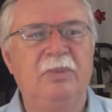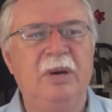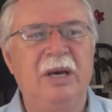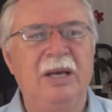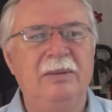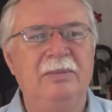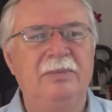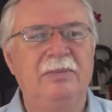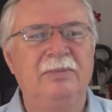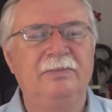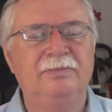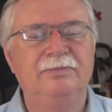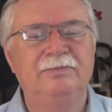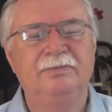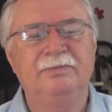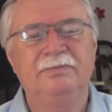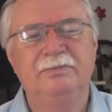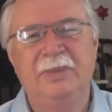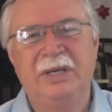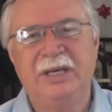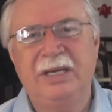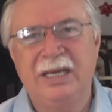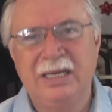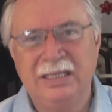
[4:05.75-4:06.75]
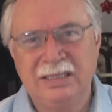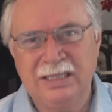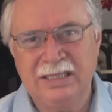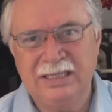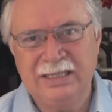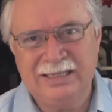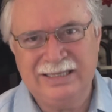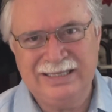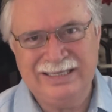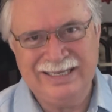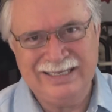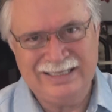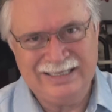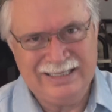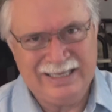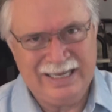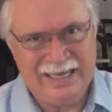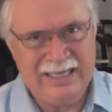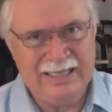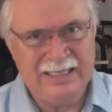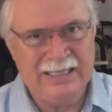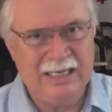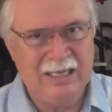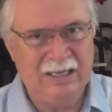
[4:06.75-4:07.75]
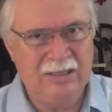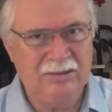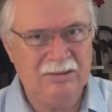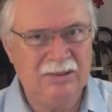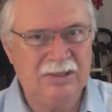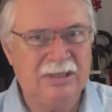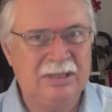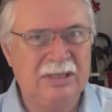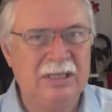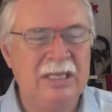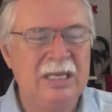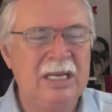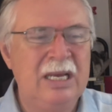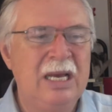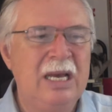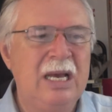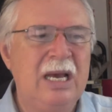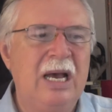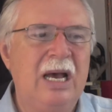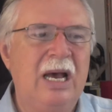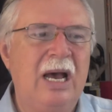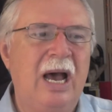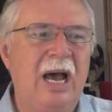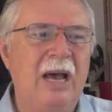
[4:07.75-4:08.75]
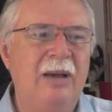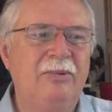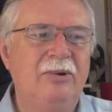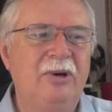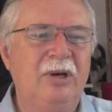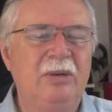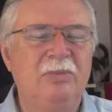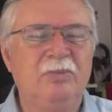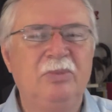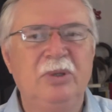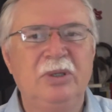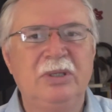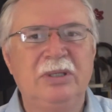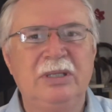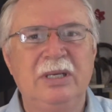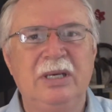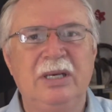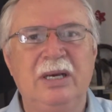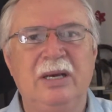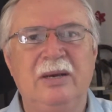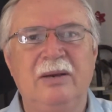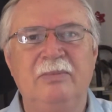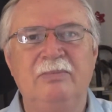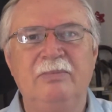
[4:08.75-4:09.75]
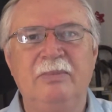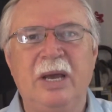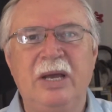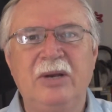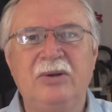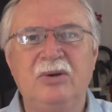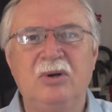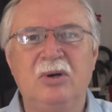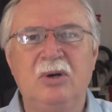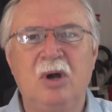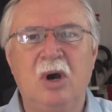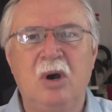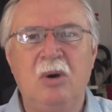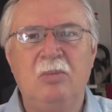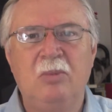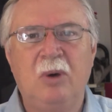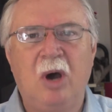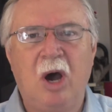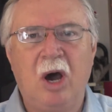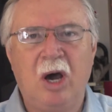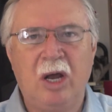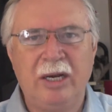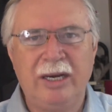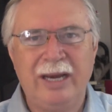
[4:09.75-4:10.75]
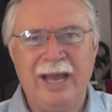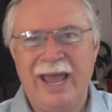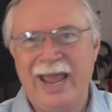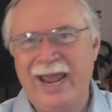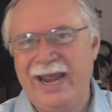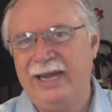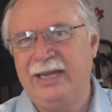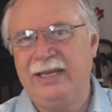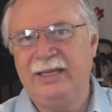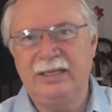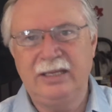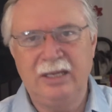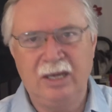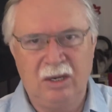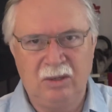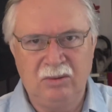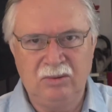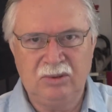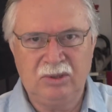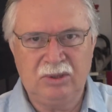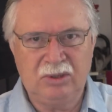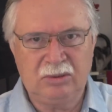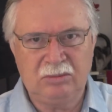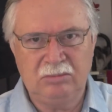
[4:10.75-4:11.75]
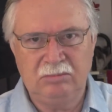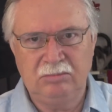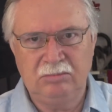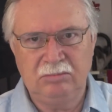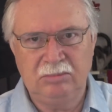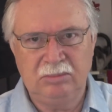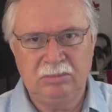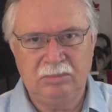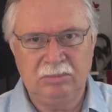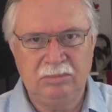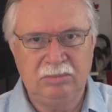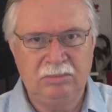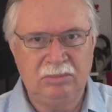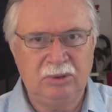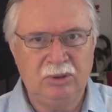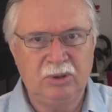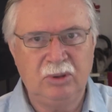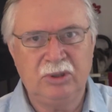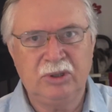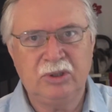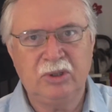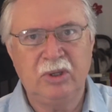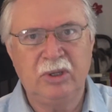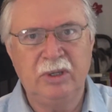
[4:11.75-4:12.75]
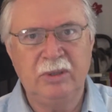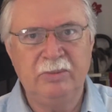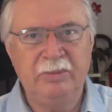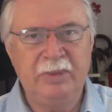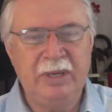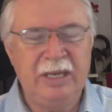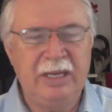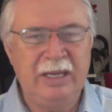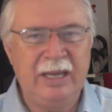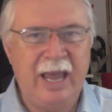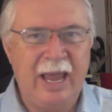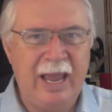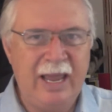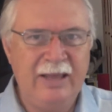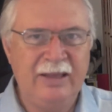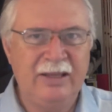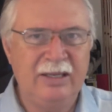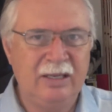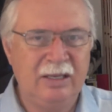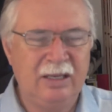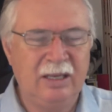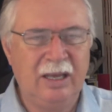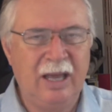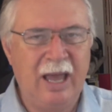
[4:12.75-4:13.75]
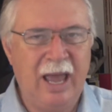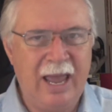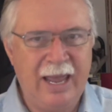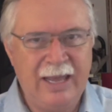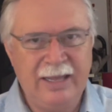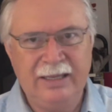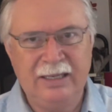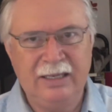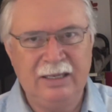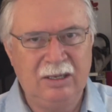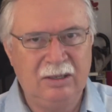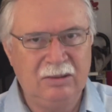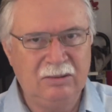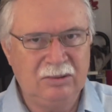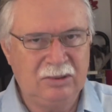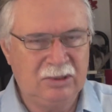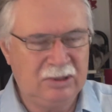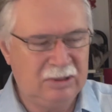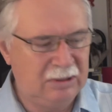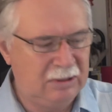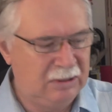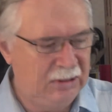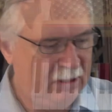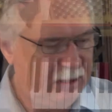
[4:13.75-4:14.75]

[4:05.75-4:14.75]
but because of the 16th notes, I'm going to put the metronome on eighth notes. So it's going to be eighth, eighth notes.